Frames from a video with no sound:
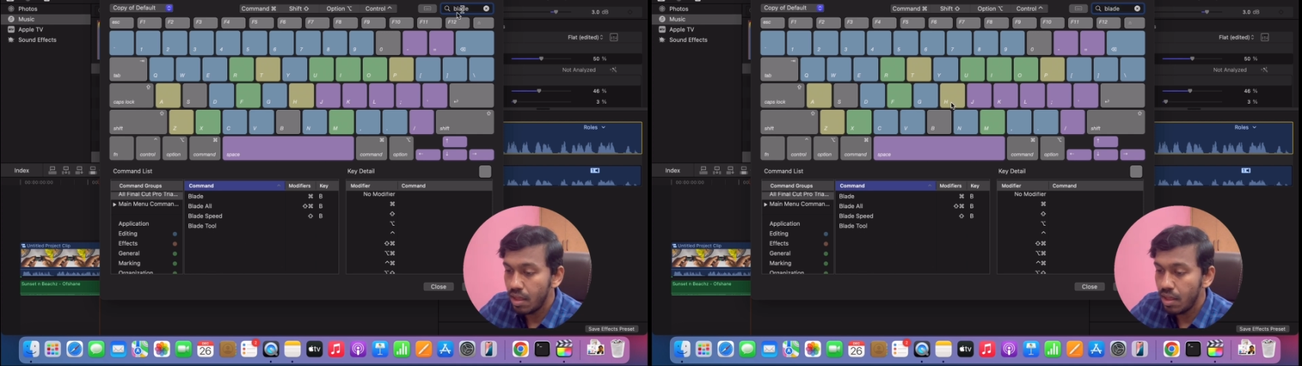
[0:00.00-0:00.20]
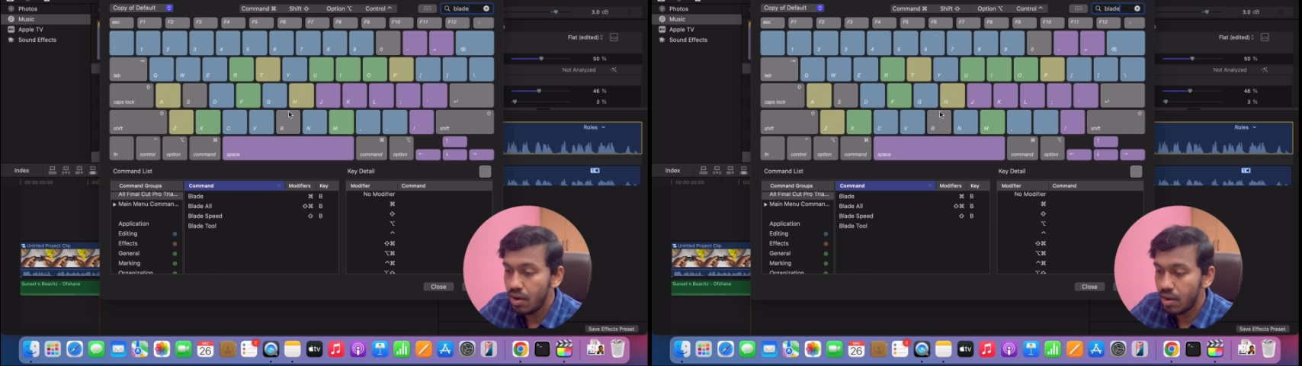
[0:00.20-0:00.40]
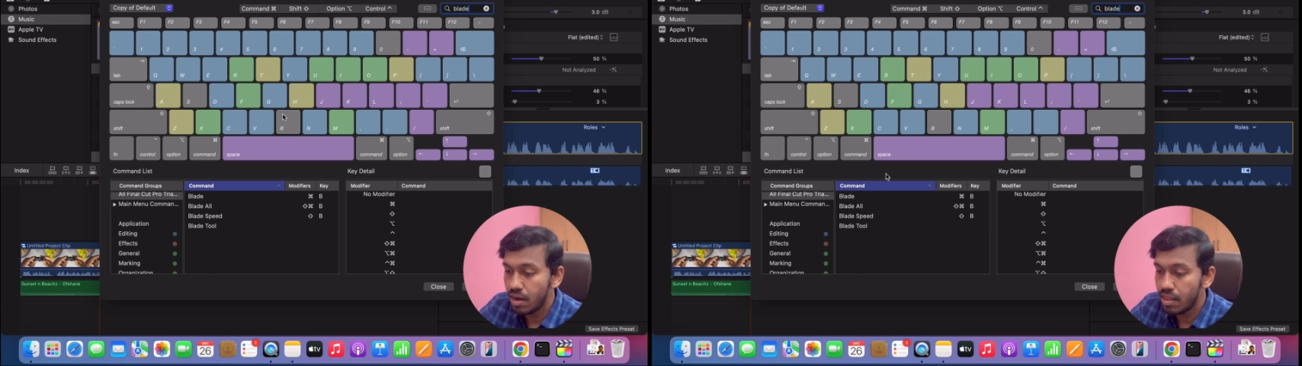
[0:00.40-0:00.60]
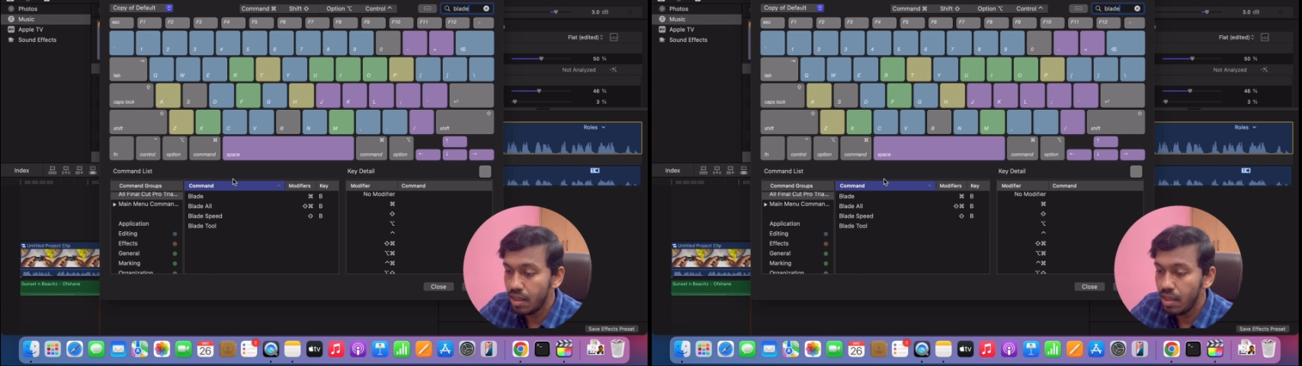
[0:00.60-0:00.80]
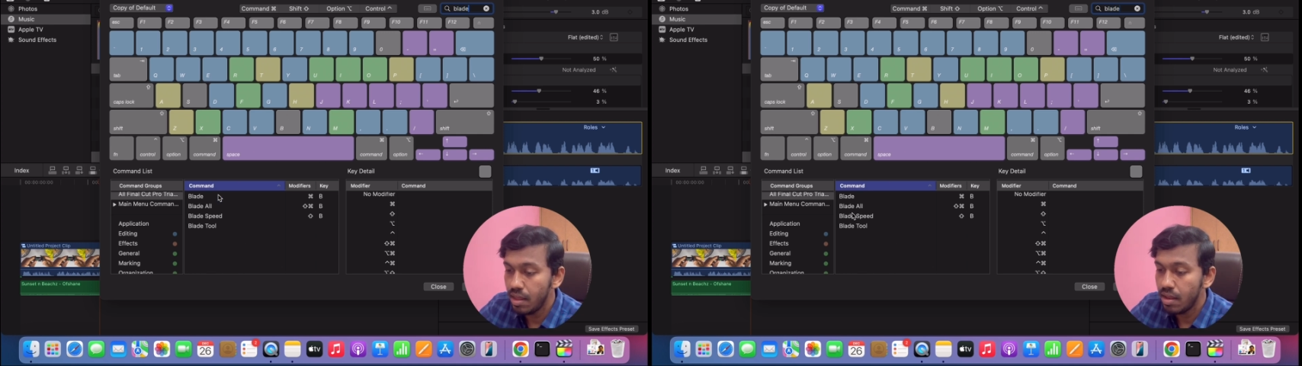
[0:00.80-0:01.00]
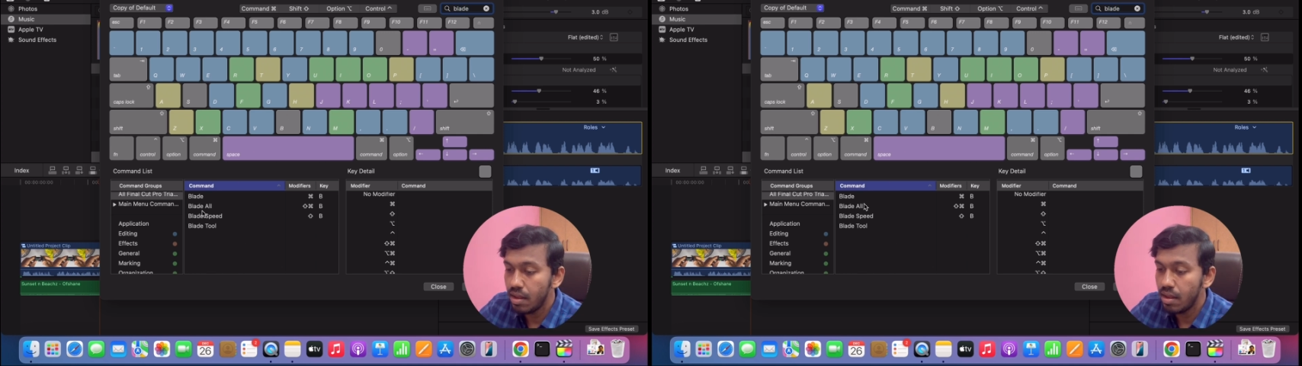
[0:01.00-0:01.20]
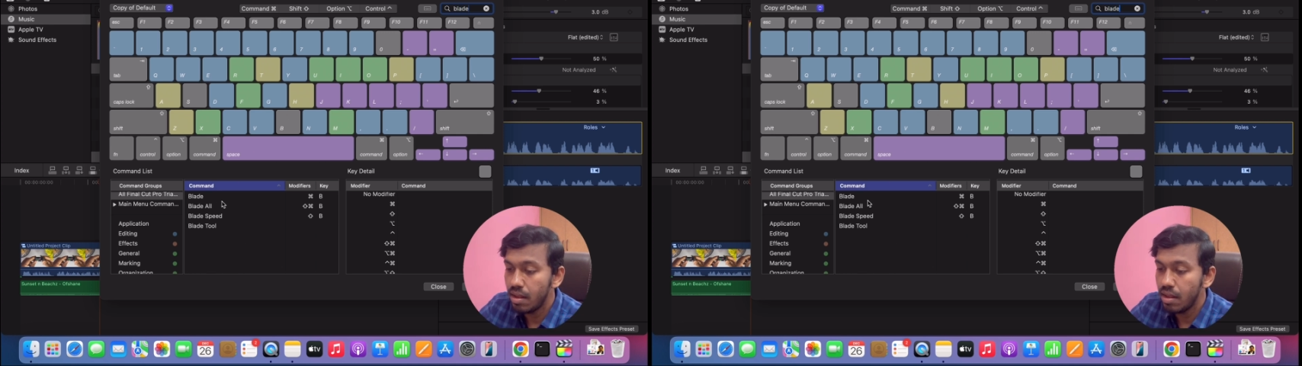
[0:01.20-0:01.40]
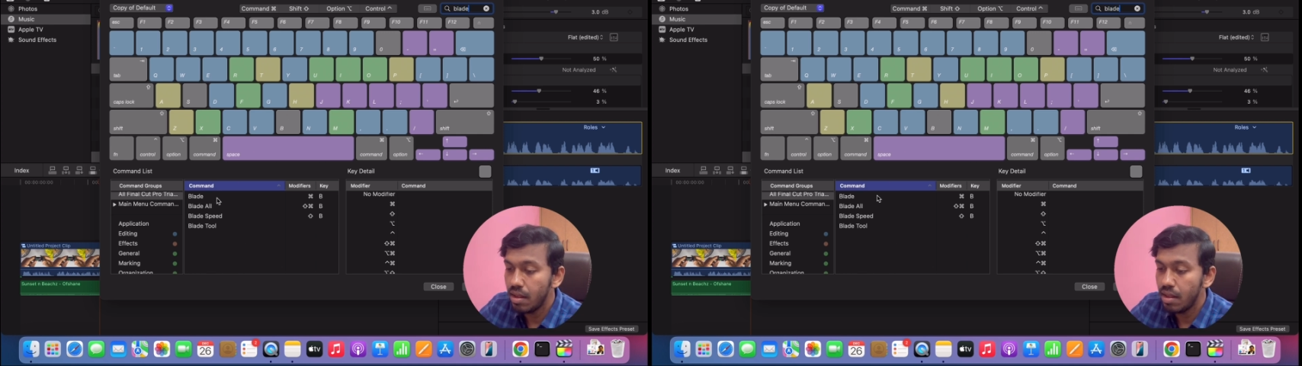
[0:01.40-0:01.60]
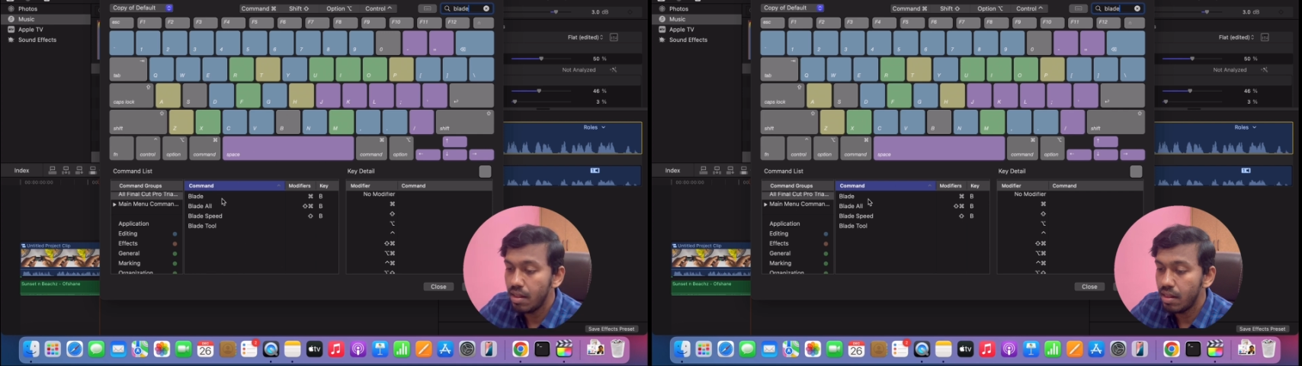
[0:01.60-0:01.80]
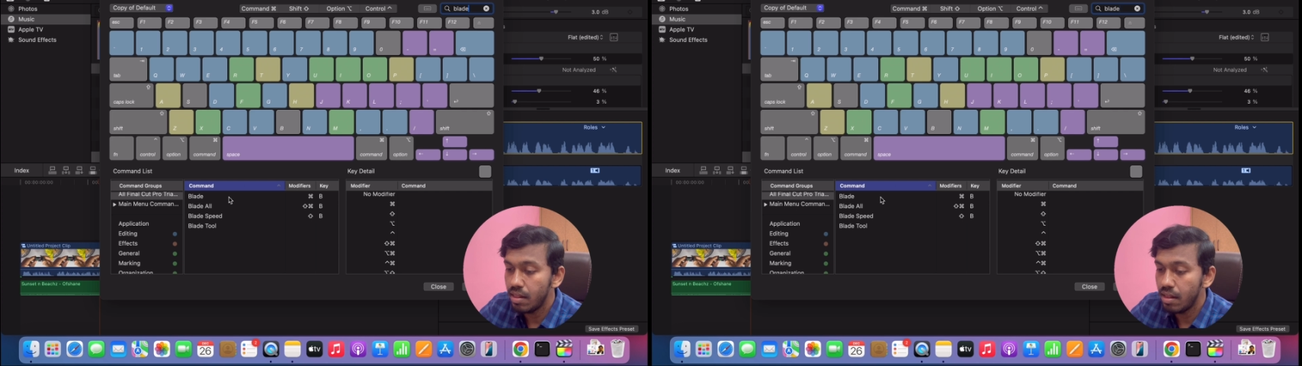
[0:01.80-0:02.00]
Here you can see
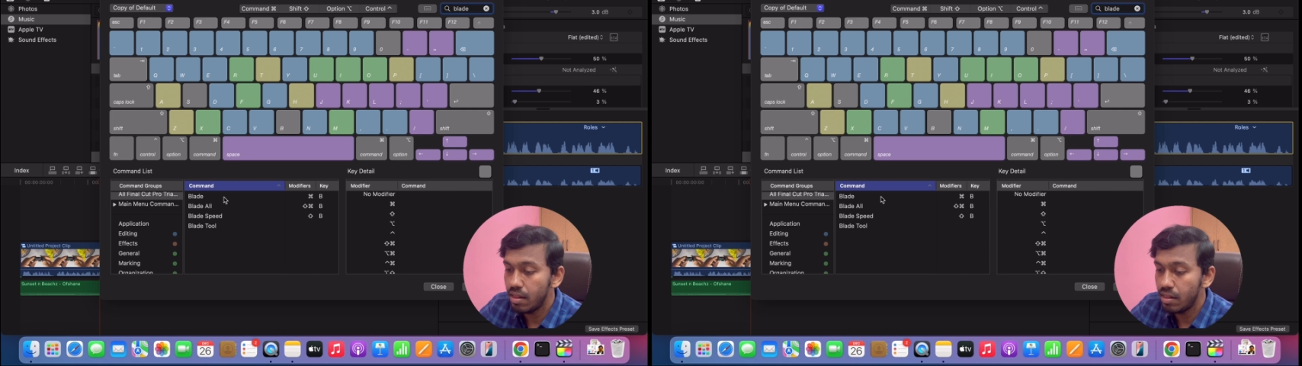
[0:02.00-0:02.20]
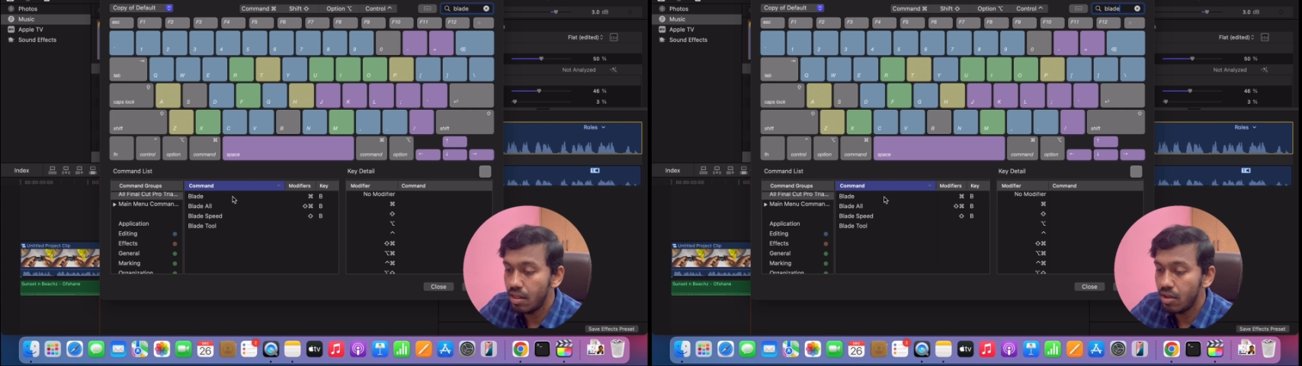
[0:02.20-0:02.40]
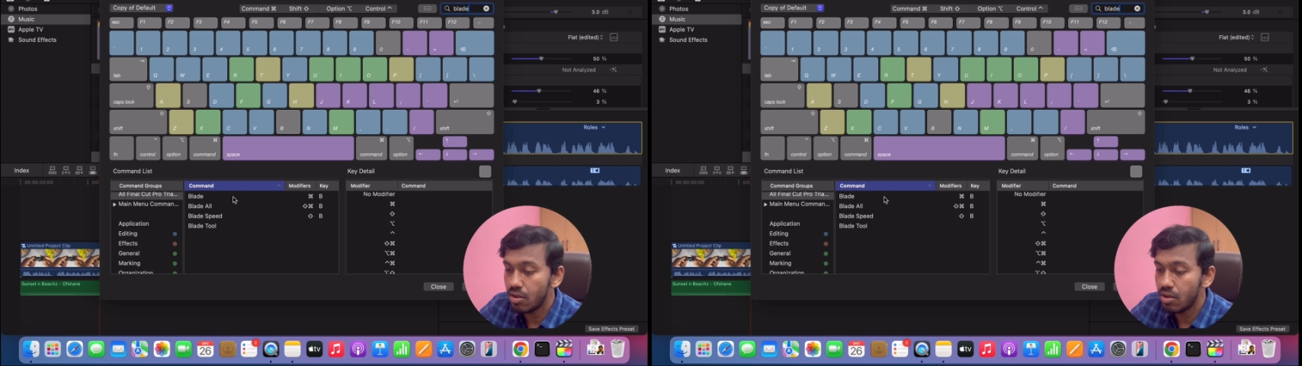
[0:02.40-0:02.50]
the